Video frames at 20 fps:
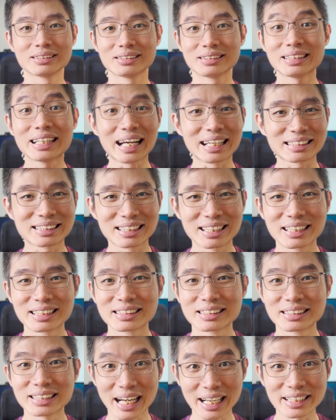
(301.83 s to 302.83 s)
Next,
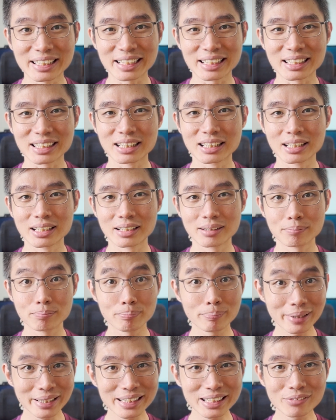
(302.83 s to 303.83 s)
dining.
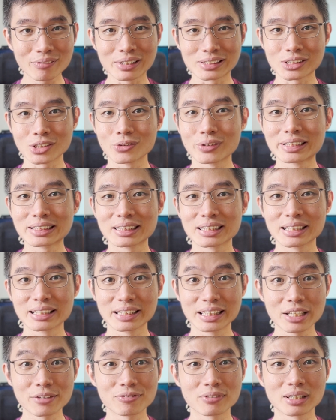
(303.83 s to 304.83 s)
Many restaurants
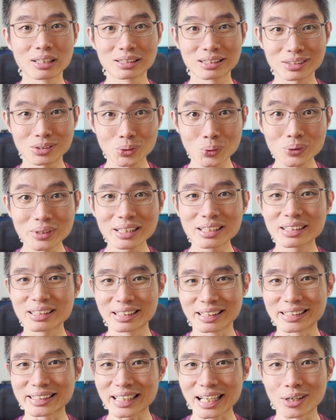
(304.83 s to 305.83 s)
give student
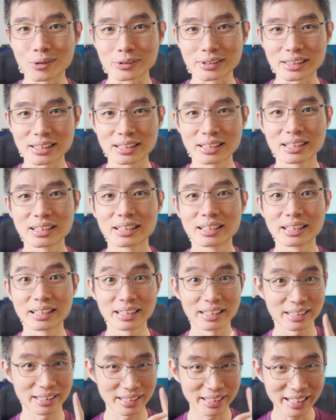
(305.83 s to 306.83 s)
discounts.
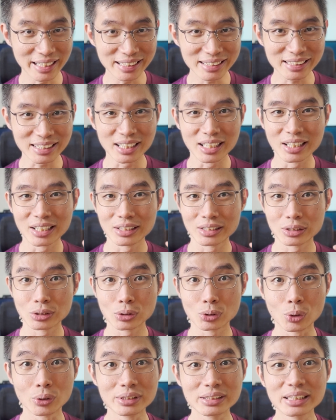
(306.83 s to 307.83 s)
Hint, you
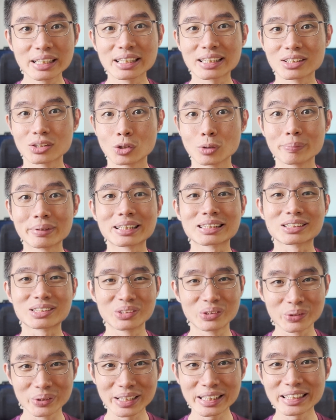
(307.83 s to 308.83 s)
don't need to be a
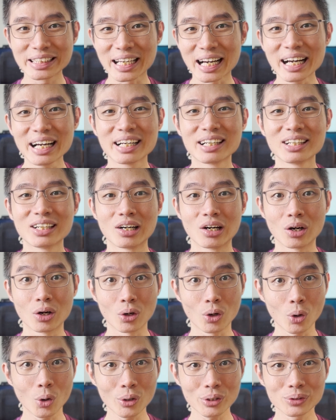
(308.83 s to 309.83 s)
student, yeah?
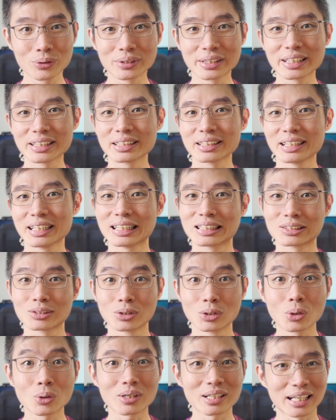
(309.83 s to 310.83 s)
All you need is to
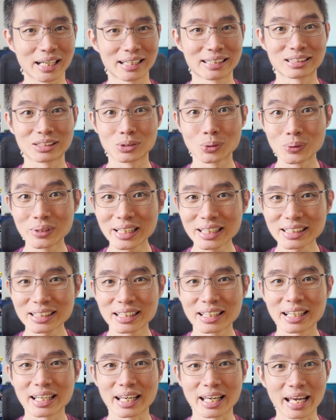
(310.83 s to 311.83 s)
look like a
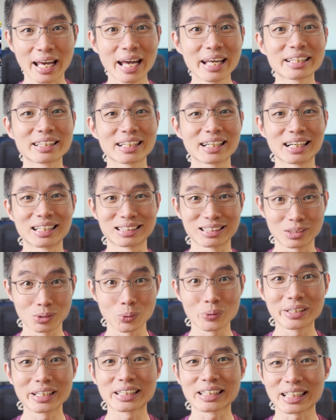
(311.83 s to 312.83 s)
student and a
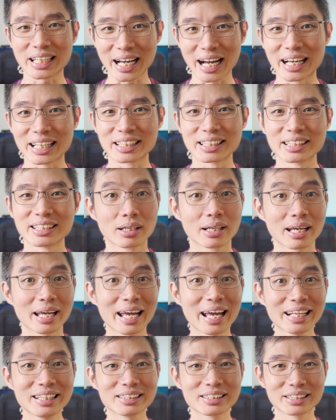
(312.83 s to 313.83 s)
student card,
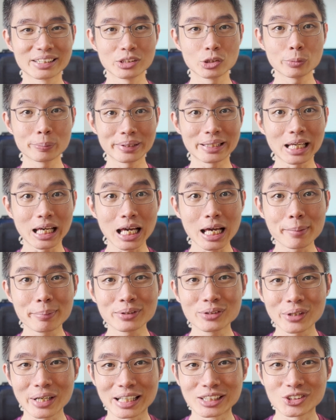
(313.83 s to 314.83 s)
and you'll be
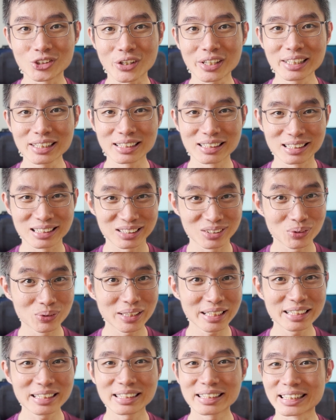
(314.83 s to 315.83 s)
able to enjoy
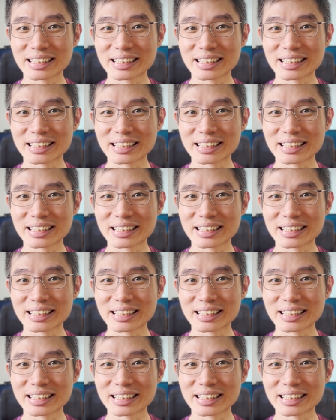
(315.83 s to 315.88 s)
student